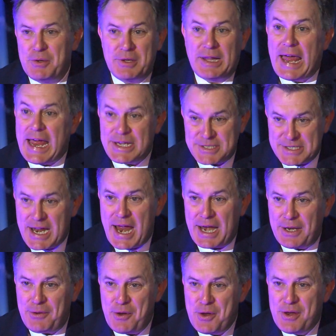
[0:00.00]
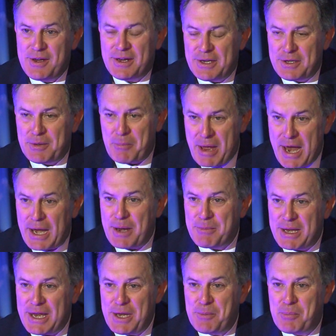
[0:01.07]
last night, and the
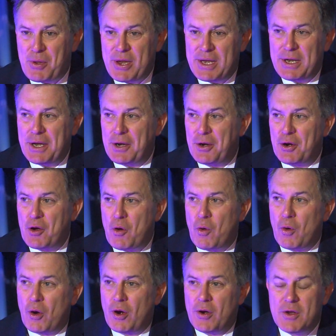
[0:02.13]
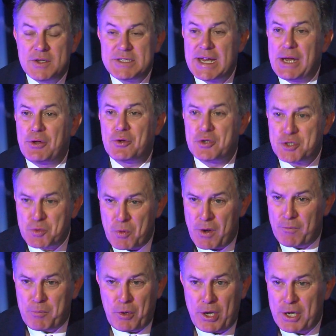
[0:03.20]
Miami Heat playing here, or Taylor
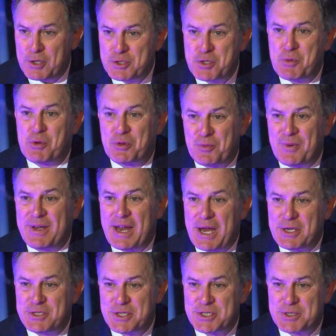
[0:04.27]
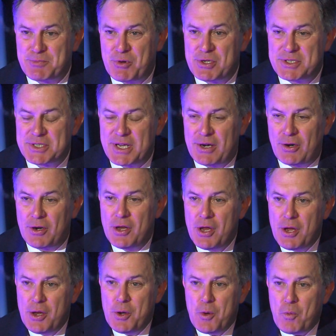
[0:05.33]
Swift playing two or three nights at Sprint Center
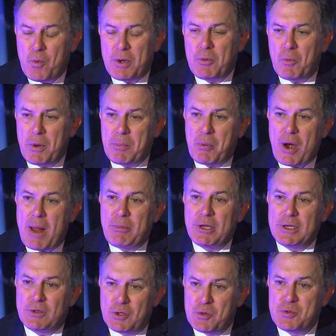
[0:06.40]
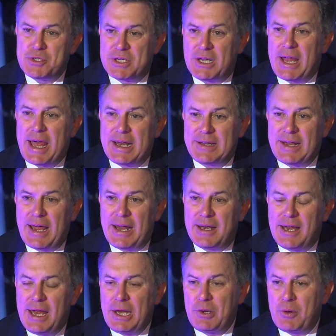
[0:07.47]
we'd, we'd probably lose a lot of that.
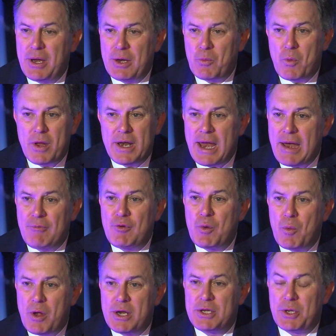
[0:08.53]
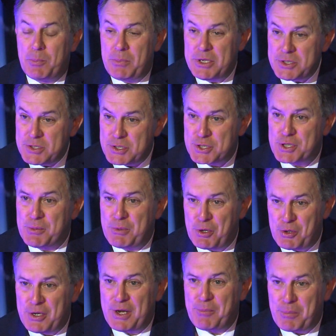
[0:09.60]
And, and what everyone in the business
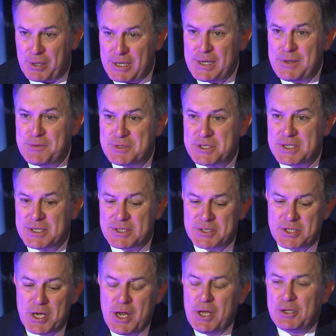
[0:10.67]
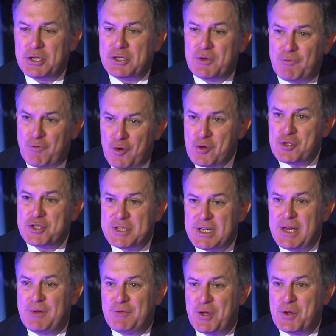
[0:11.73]
community believes is the
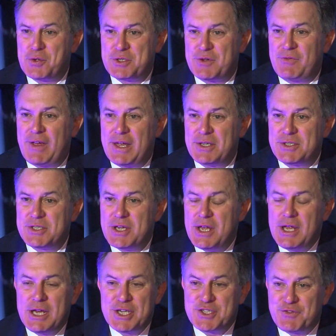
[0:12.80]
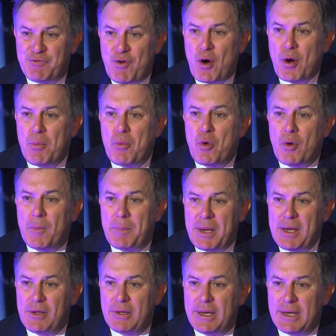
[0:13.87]
diversity of those events is far more
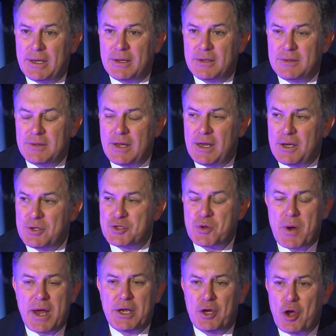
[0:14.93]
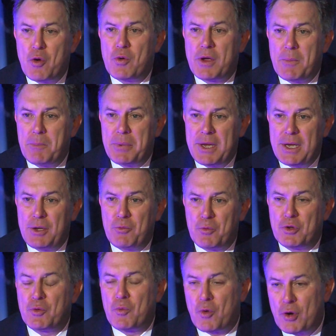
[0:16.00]
appealing than trying to go compete
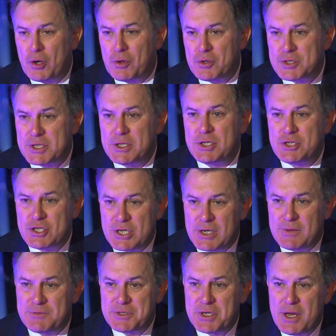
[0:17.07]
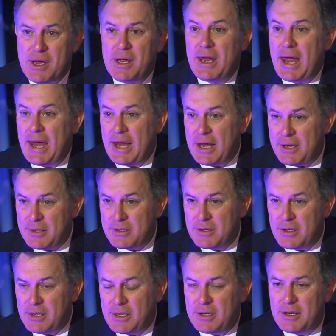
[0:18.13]
with the Royals and the Chiefs and,
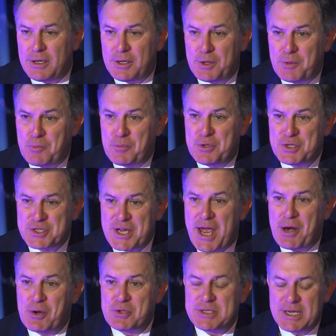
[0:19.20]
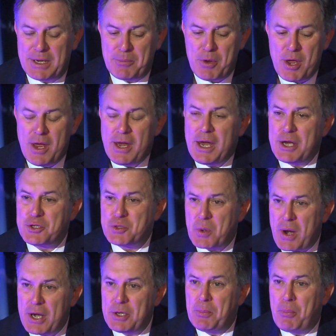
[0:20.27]
and the, the soccer team at
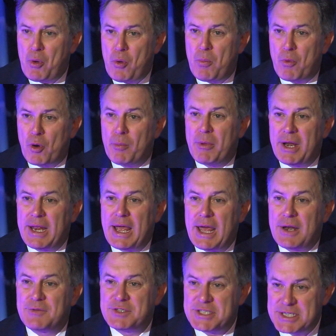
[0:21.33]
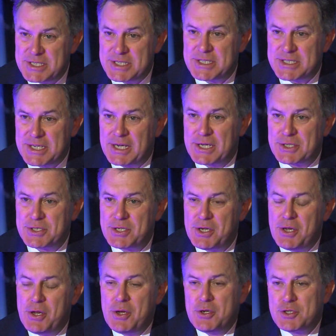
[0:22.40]
trying to pull more money out of season tickets.
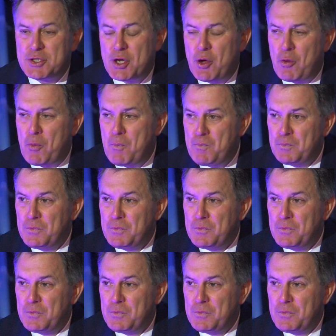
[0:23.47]
So